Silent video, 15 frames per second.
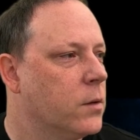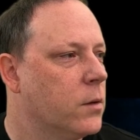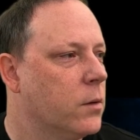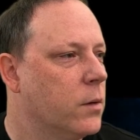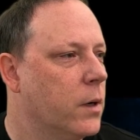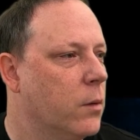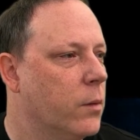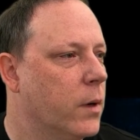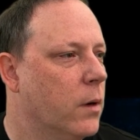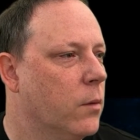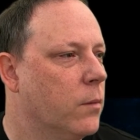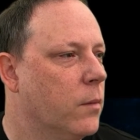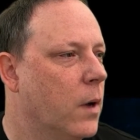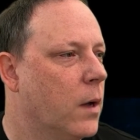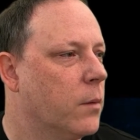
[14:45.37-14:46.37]
So here we
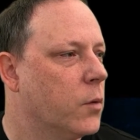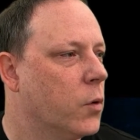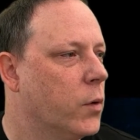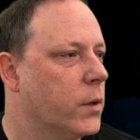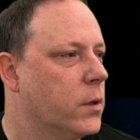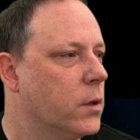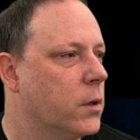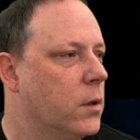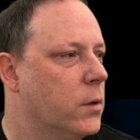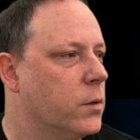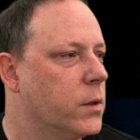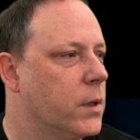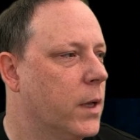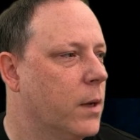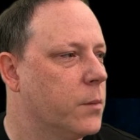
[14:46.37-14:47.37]
go. I'm going to
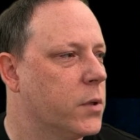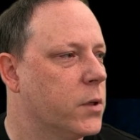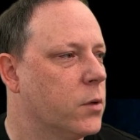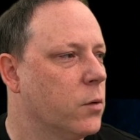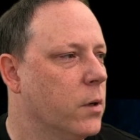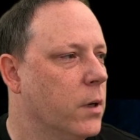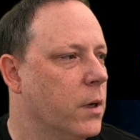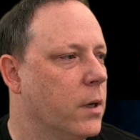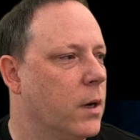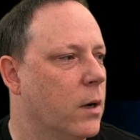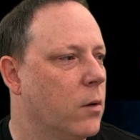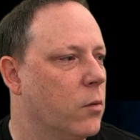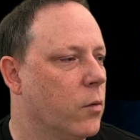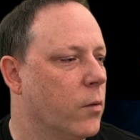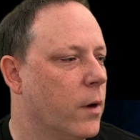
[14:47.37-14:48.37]
close the App Store
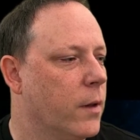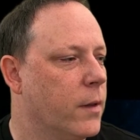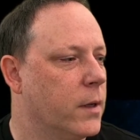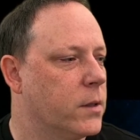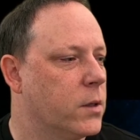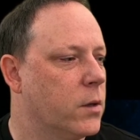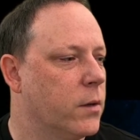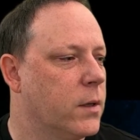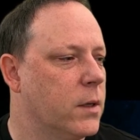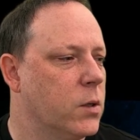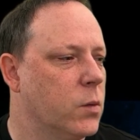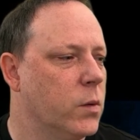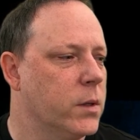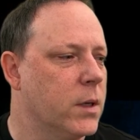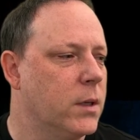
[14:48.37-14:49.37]
and I will run this. So
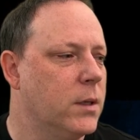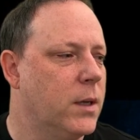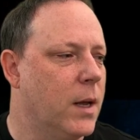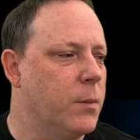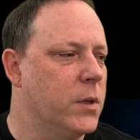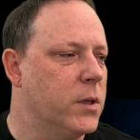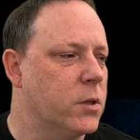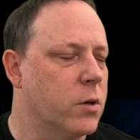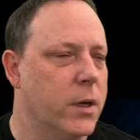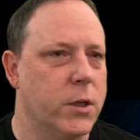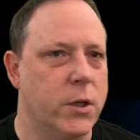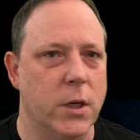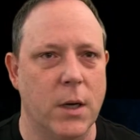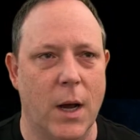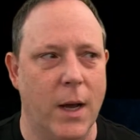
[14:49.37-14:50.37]
this was a
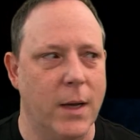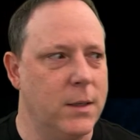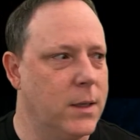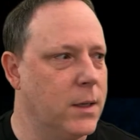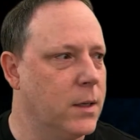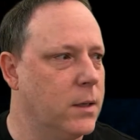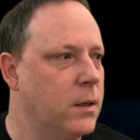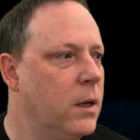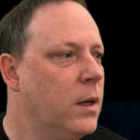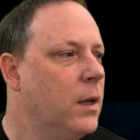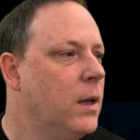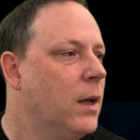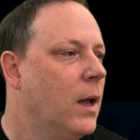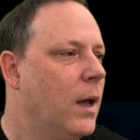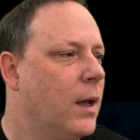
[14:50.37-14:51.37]
demonstration I did,
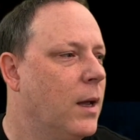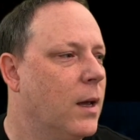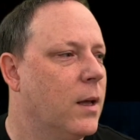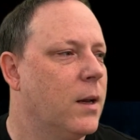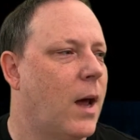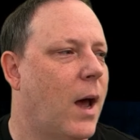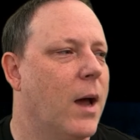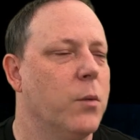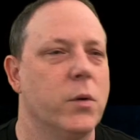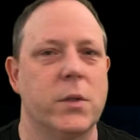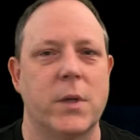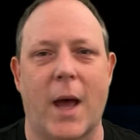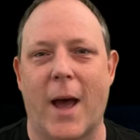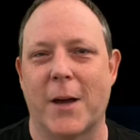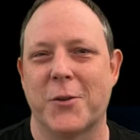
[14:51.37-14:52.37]
and I
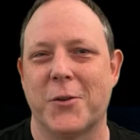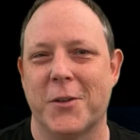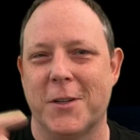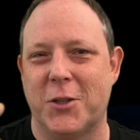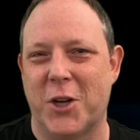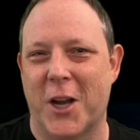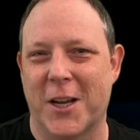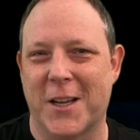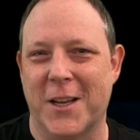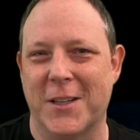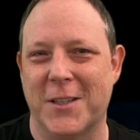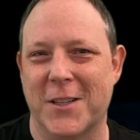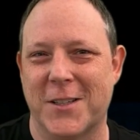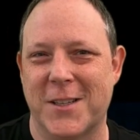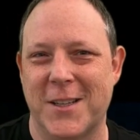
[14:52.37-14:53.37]
was actually
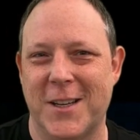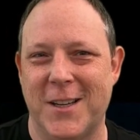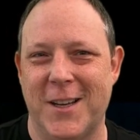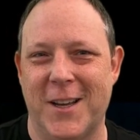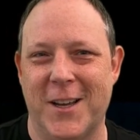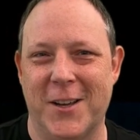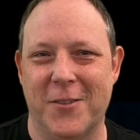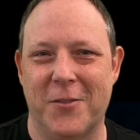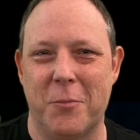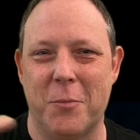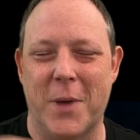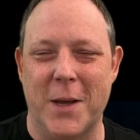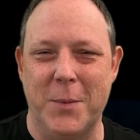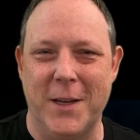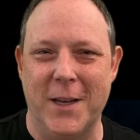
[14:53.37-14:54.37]
checking to see if
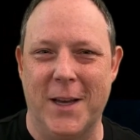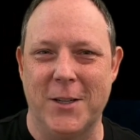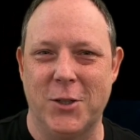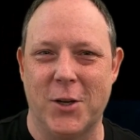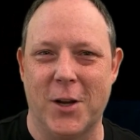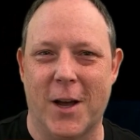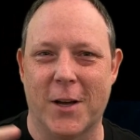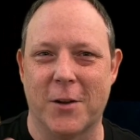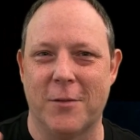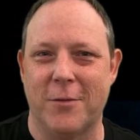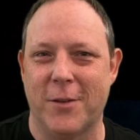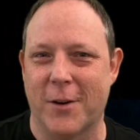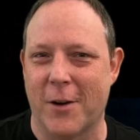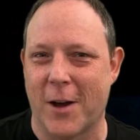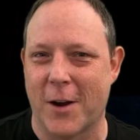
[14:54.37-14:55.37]
BabyAGI
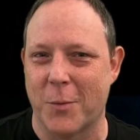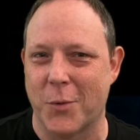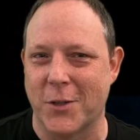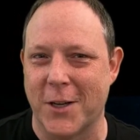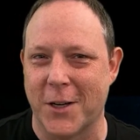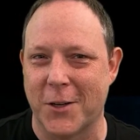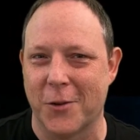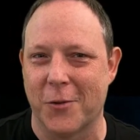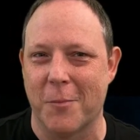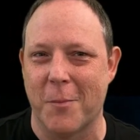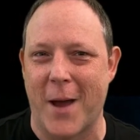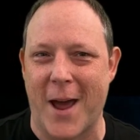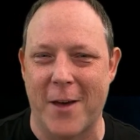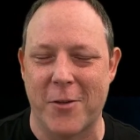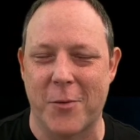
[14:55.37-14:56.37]
could figure out a particular
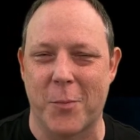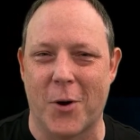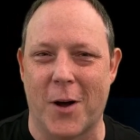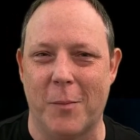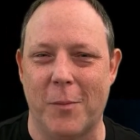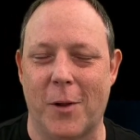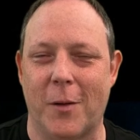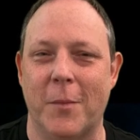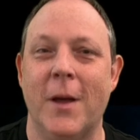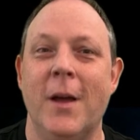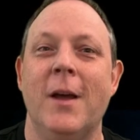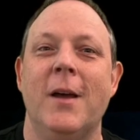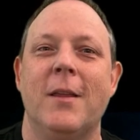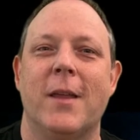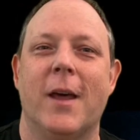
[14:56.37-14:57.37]
math problem
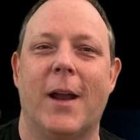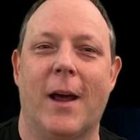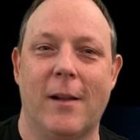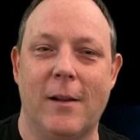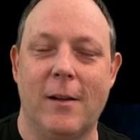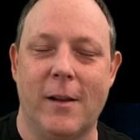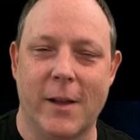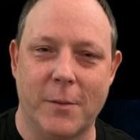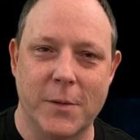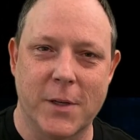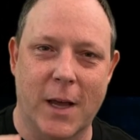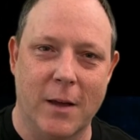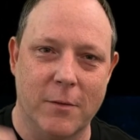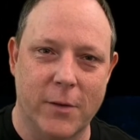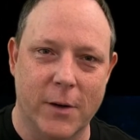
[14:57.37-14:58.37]
that
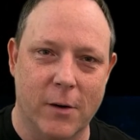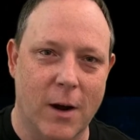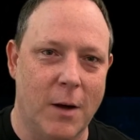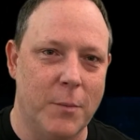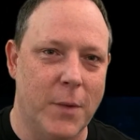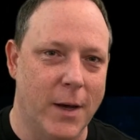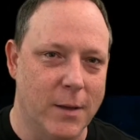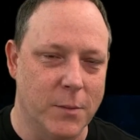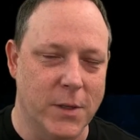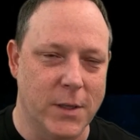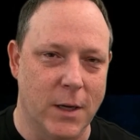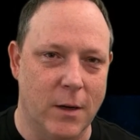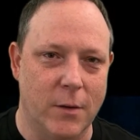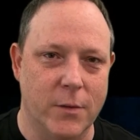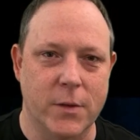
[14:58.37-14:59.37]
LLMs can't figure out by
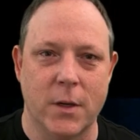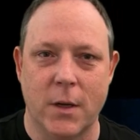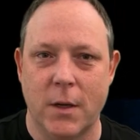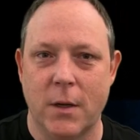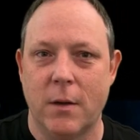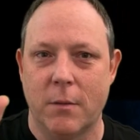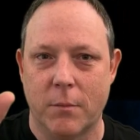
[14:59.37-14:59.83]
themselves.